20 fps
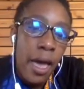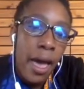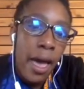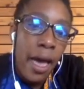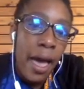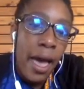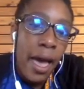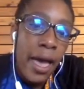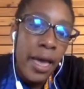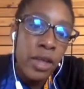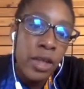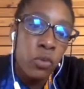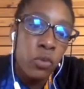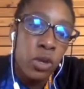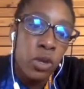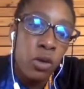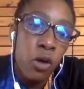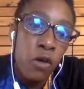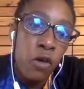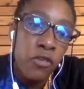And
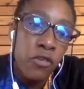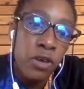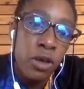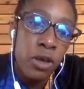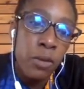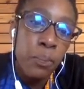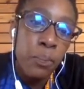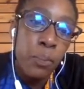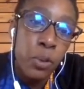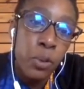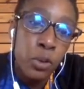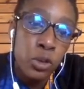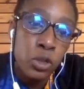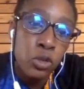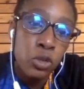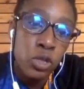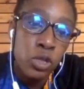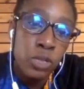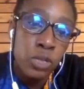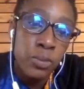we offer
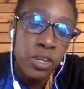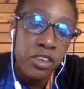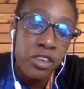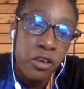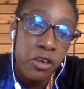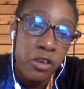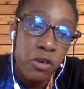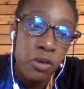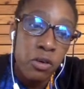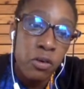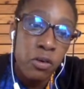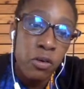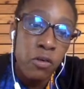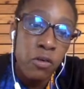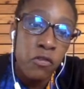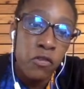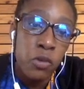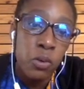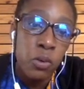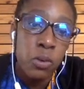post-course material
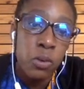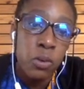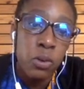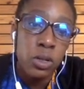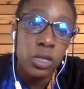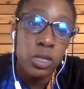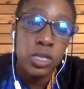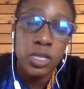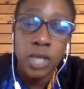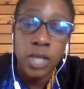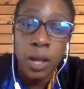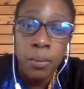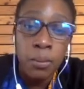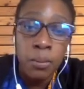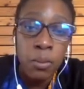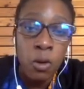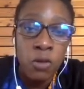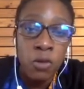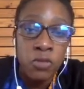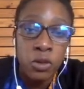for
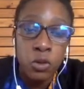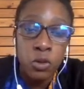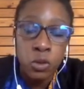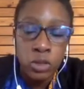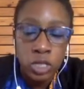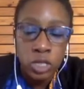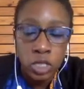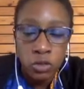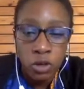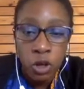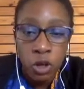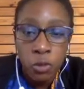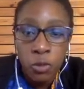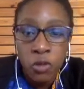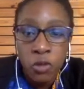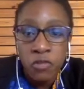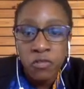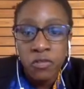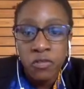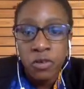some of the courses we
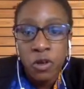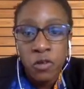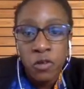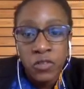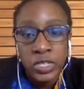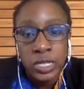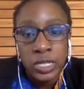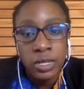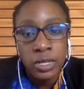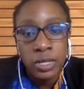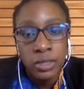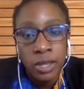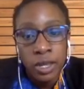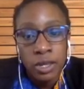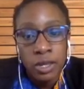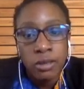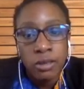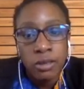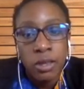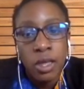help
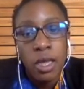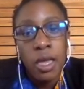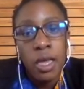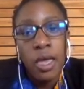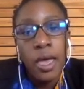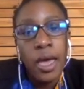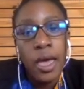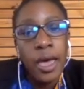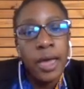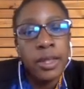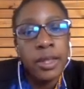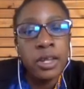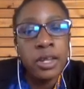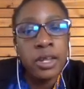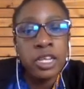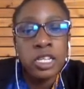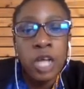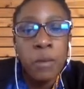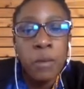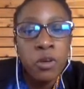co-facilitate. And an
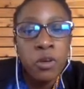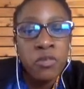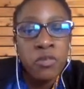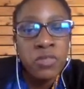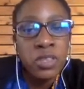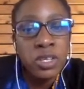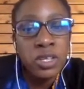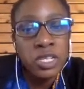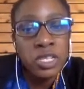example of this